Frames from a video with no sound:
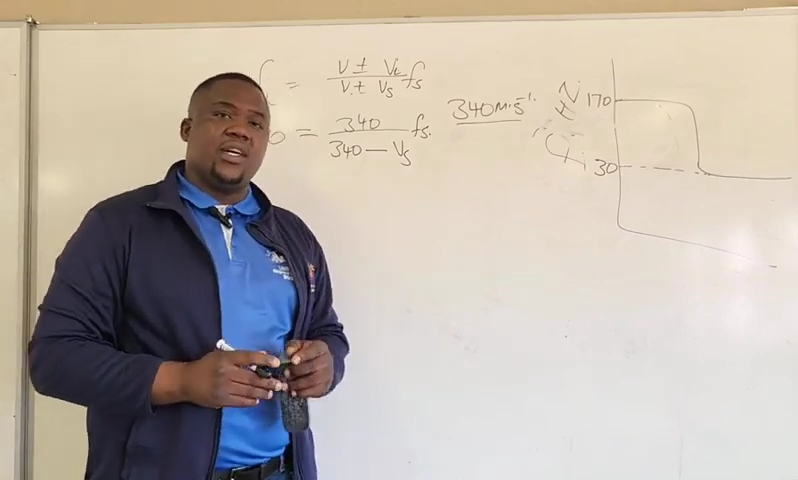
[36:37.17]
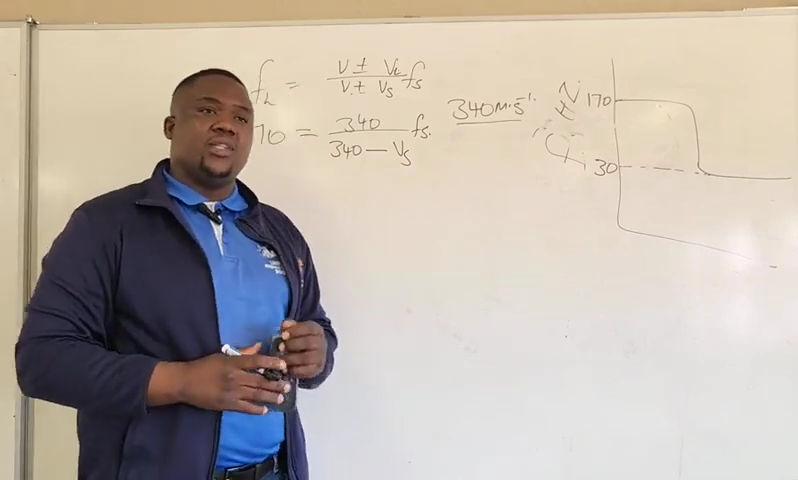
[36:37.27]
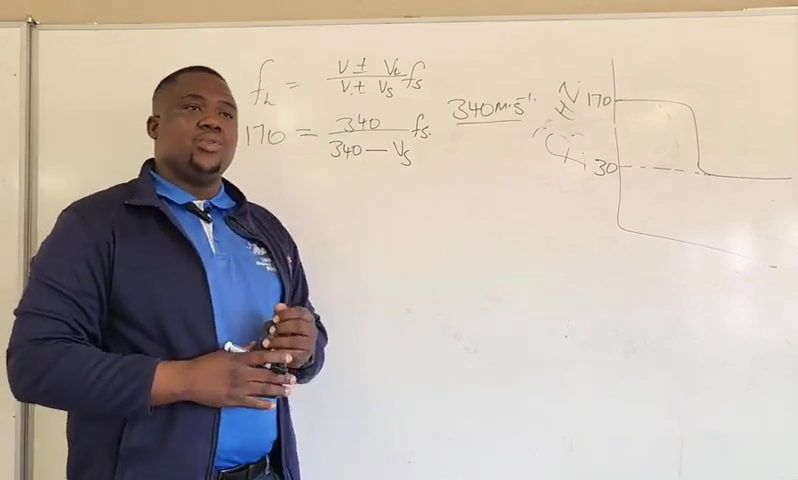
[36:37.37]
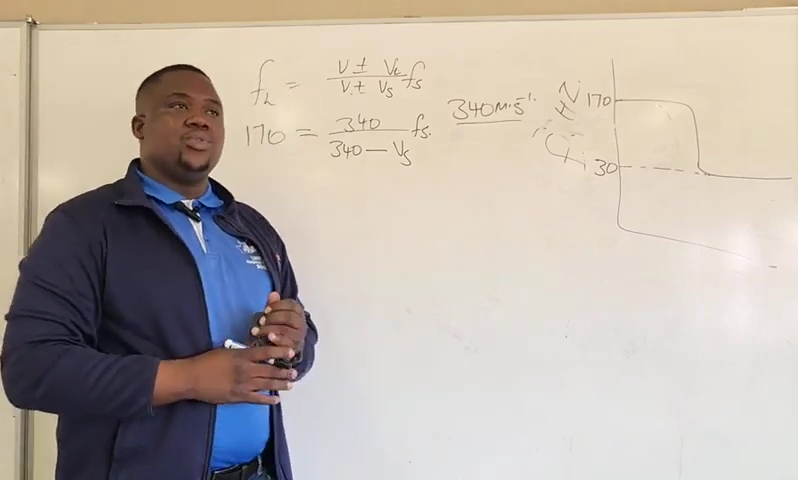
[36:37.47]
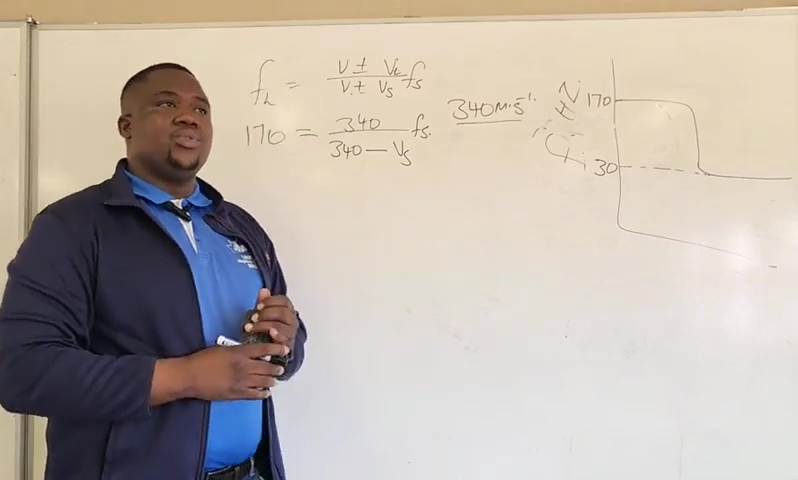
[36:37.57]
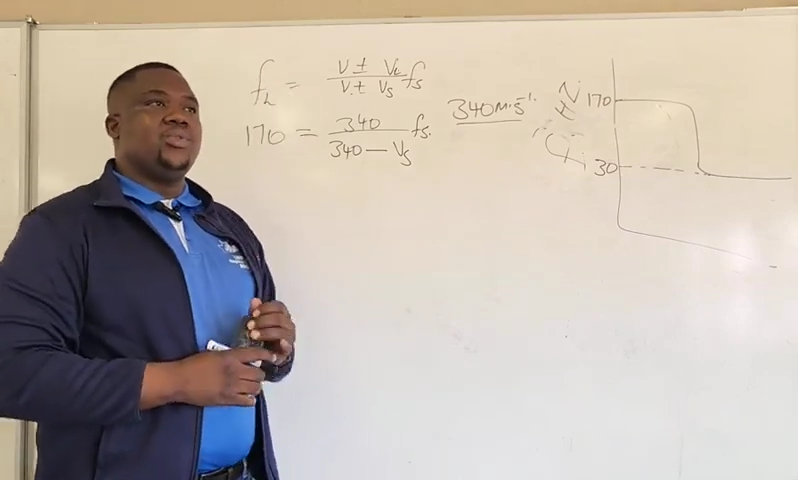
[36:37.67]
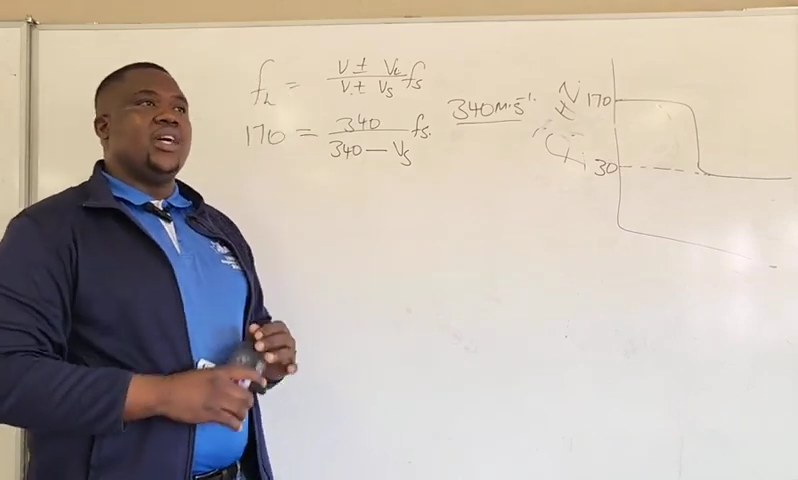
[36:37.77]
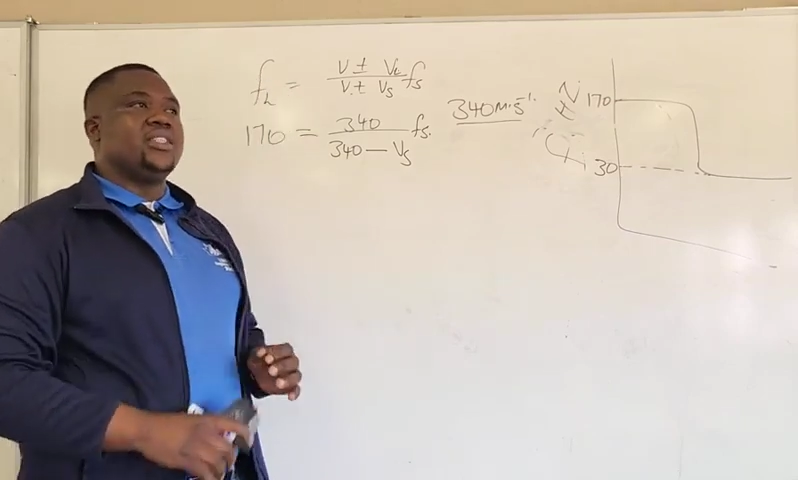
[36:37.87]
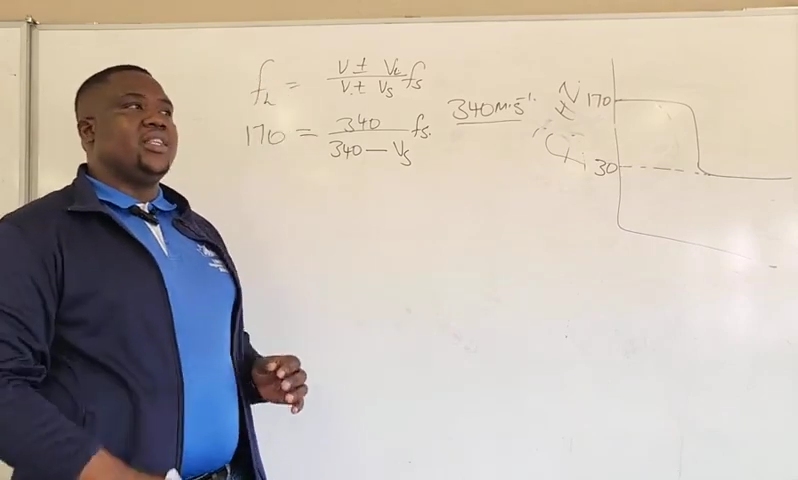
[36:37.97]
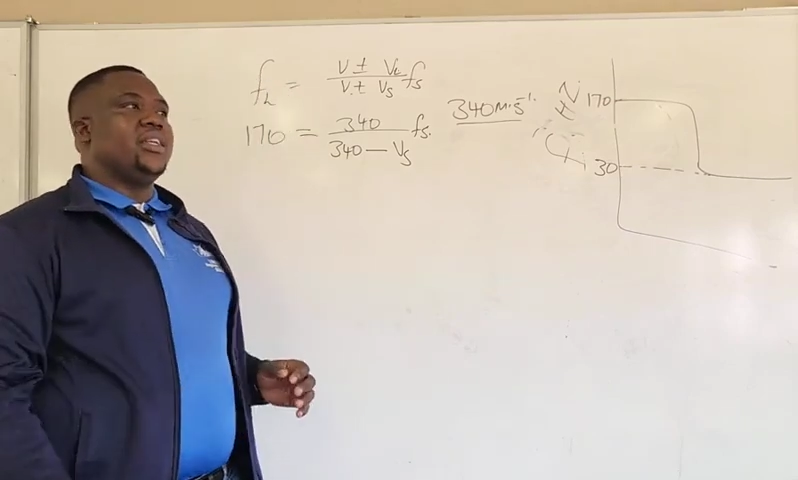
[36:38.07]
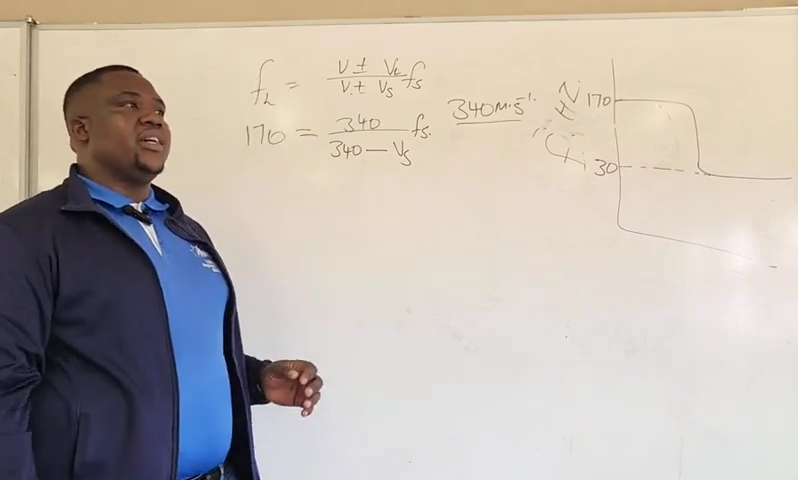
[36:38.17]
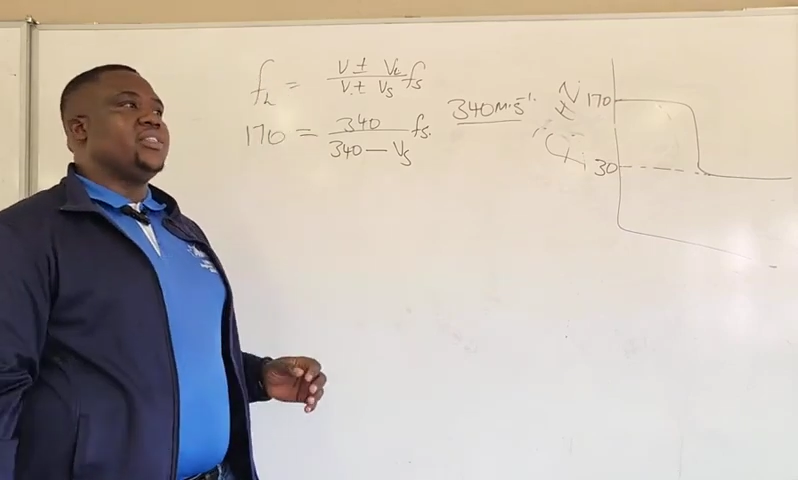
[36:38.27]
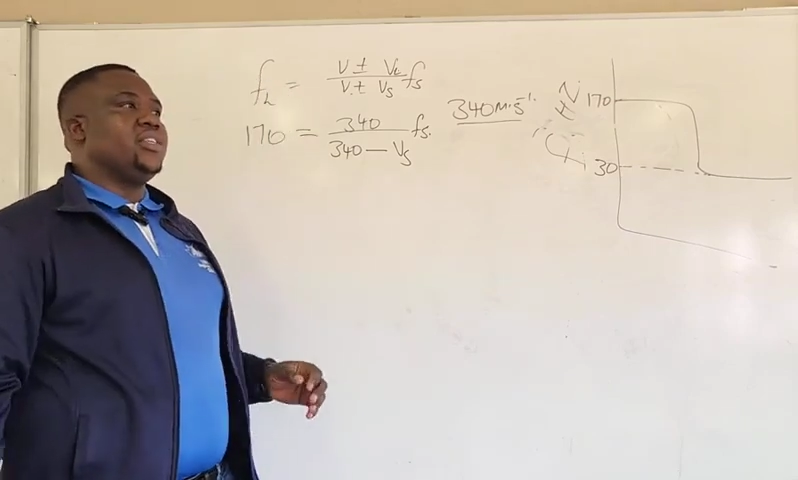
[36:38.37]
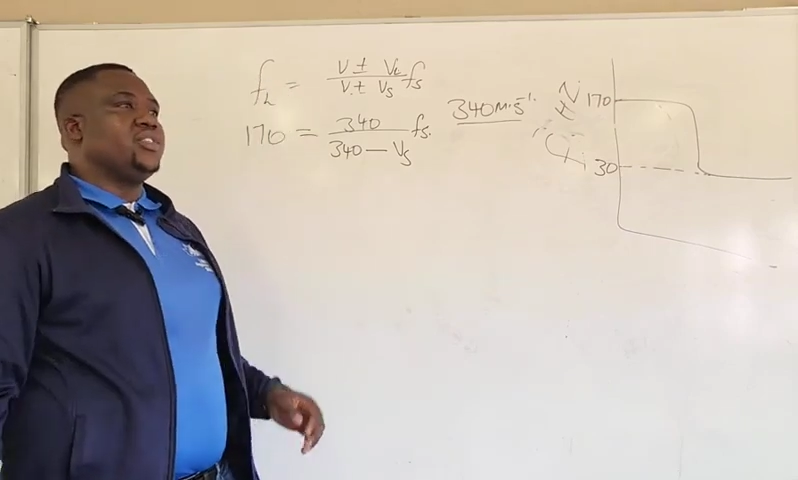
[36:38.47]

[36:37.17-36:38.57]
that you do as learners